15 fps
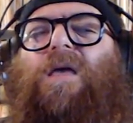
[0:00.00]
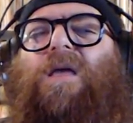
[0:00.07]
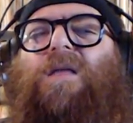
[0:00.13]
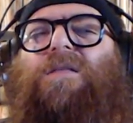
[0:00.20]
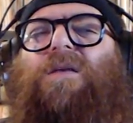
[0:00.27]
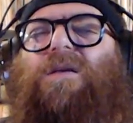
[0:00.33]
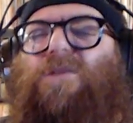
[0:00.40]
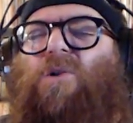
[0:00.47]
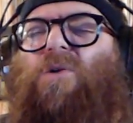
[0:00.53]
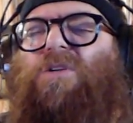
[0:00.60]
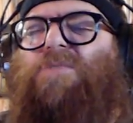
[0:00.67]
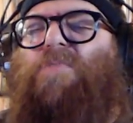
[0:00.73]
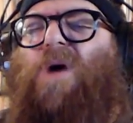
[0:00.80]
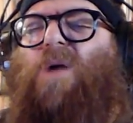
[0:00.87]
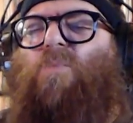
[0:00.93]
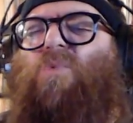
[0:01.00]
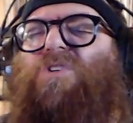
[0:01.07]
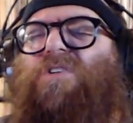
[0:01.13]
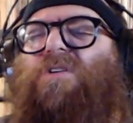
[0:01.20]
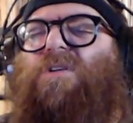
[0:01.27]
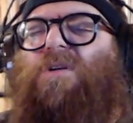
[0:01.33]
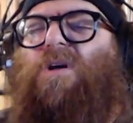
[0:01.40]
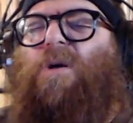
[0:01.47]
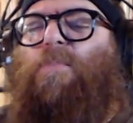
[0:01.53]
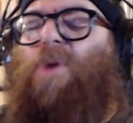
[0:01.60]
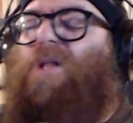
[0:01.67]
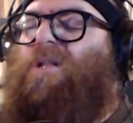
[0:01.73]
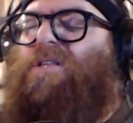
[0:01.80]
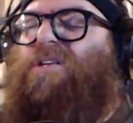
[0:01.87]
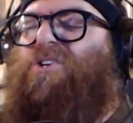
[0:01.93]
you know, his mom was a
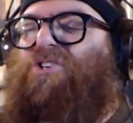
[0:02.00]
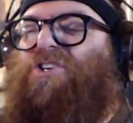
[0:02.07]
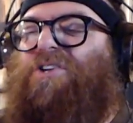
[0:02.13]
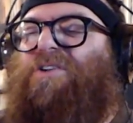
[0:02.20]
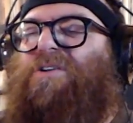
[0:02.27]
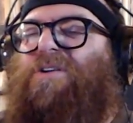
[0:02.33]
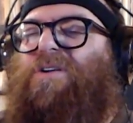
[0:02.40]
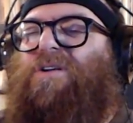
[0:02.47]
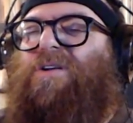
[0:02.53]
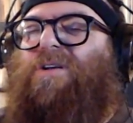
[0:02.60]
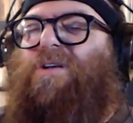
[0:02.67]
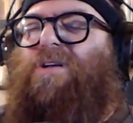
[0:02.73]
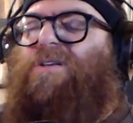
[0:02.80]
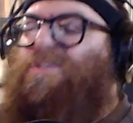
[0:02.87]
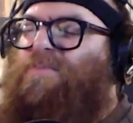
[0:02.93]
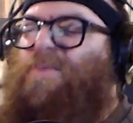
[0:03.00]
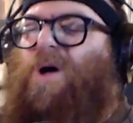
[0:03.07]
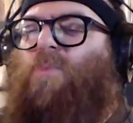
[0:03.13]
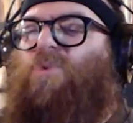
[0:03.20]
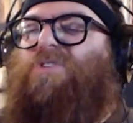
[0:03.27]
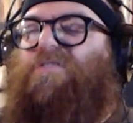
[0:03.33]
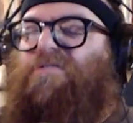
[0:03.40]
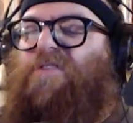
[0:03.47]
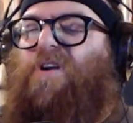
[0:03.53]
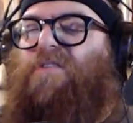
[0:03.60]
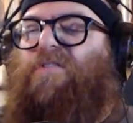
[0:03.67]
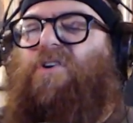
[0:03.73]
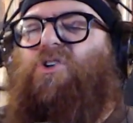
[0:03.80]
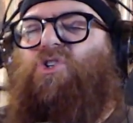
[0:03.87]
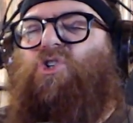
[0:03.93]
politician. His mom was a
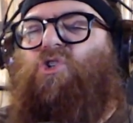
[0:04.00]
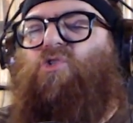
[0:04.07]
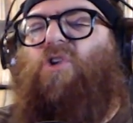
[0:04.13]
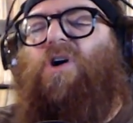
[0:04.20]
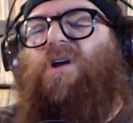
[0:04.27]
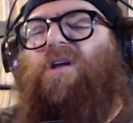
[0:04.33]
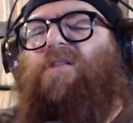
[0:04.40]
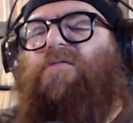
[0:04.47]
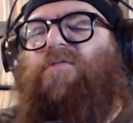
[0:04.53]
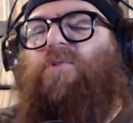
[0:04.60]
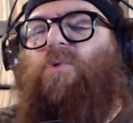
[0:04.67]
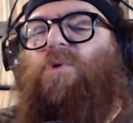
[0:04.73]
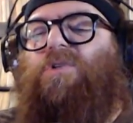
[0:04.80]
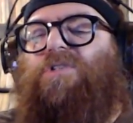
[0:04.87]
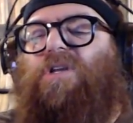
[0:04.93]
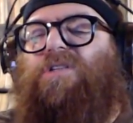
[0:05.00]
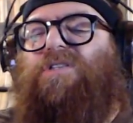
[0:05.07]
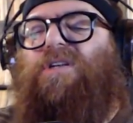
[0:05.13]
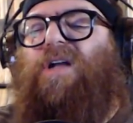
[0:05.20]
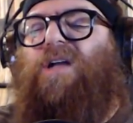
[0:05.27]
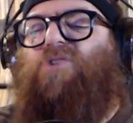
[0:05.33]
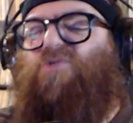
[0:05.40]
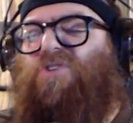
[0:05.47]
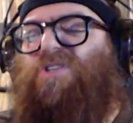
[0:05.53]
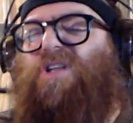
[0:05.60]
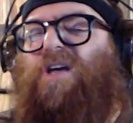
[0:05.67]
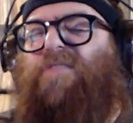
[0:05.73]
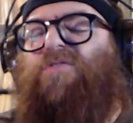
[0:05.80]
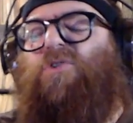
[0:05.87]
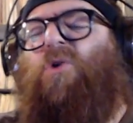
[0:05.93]
very, very strong influence on Sinatra's
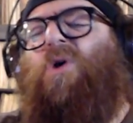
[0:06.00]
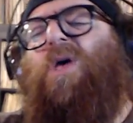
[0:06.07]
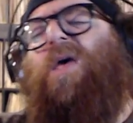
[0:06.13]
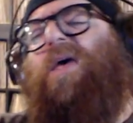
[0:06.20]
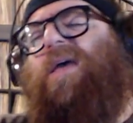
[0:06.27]
life, so